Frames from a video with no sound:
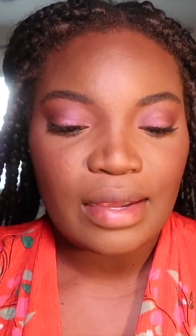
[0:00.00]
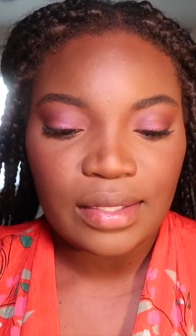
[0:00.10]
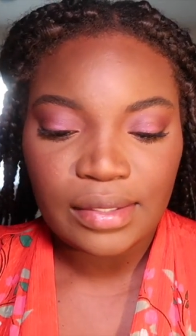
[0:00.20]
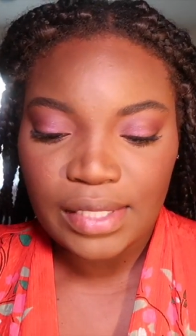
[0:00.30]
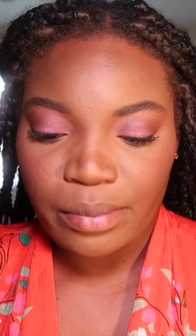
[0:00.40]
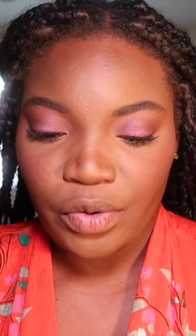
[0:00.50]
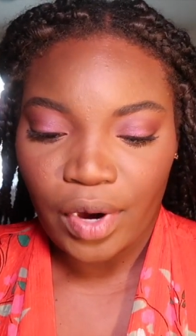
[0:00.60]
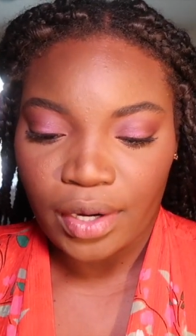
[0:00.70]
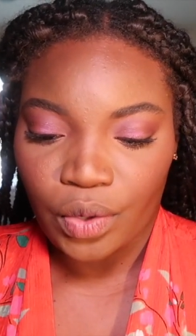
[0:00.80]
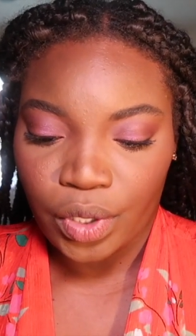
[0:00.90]
then this time
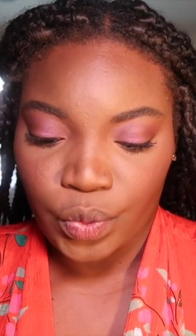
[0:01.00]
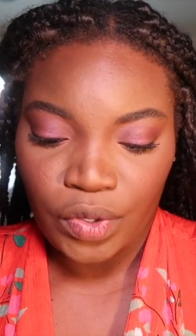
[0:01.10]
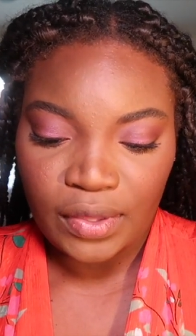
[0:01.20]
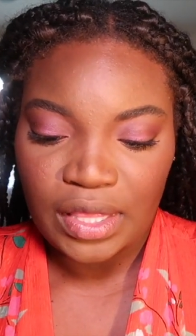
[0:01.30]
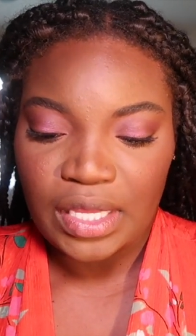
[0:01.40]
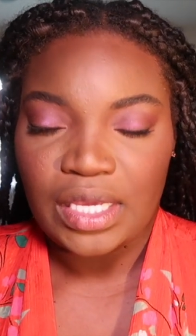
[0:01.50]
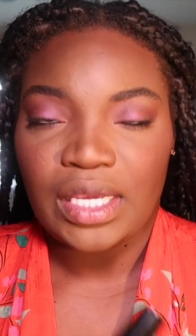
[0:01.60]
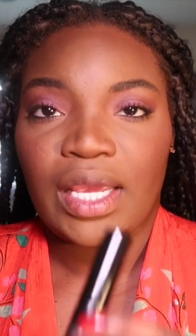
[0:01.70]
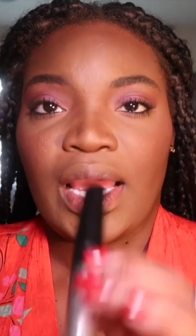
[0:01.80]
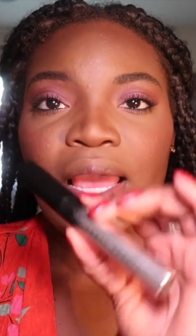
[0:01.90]
around I went with
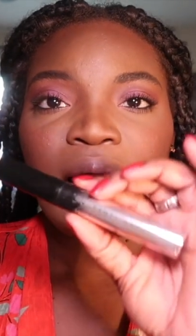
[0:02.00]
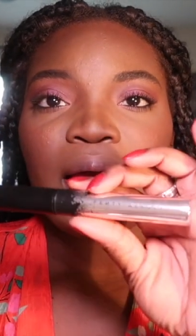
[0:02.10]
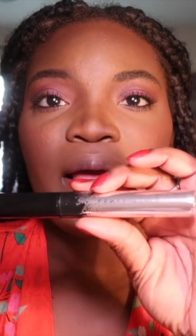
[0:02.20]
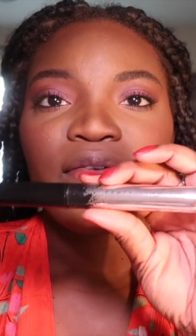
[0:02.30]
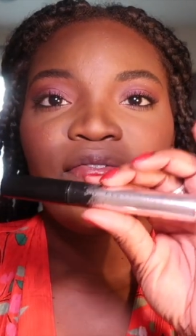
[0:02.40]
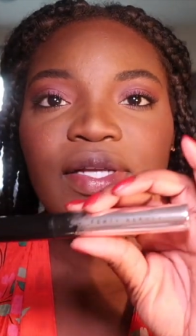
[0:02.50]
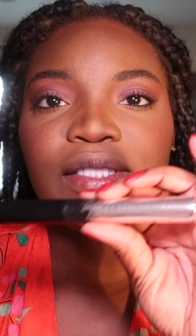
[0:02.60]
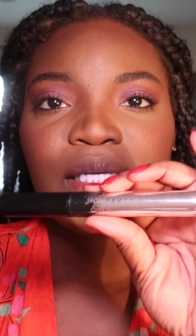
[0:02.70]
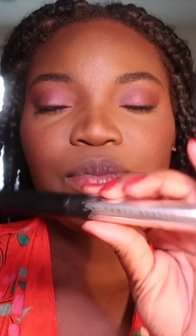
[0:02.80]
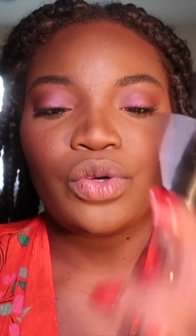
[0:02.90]
the
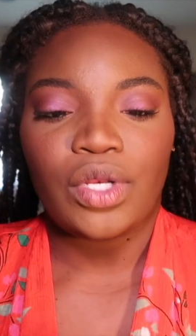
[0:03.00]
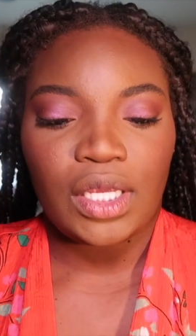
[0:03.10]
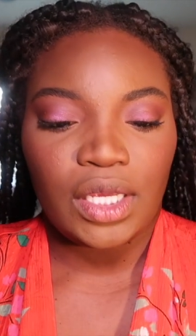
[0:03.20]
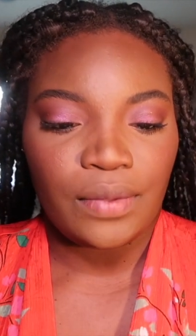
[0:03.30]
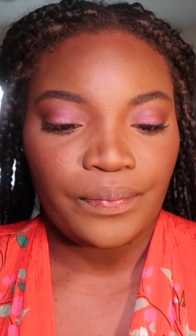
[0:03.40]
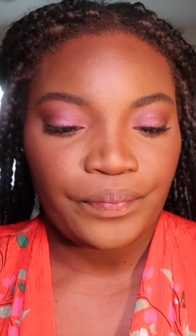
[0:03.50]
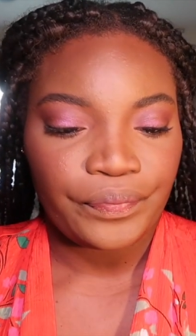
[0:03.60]
Fenty Beauty